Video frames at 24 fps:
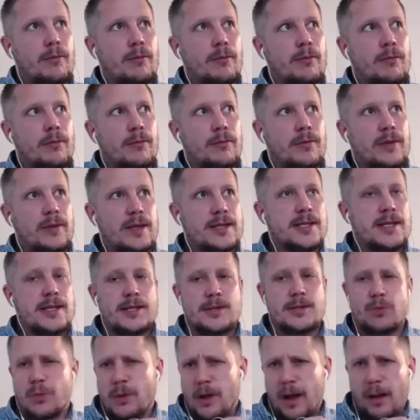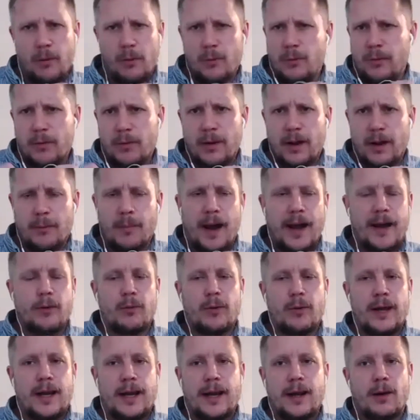this is my
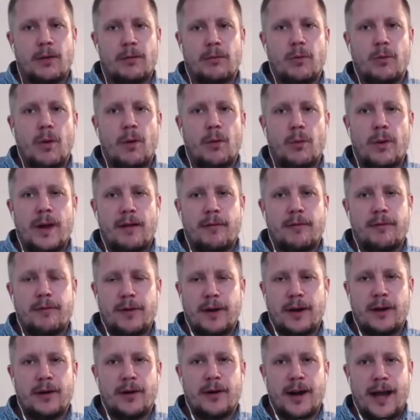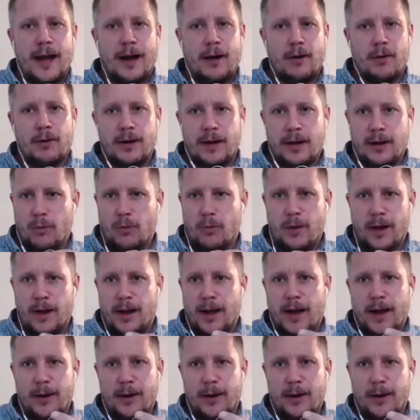reading of what we have figured out in a way.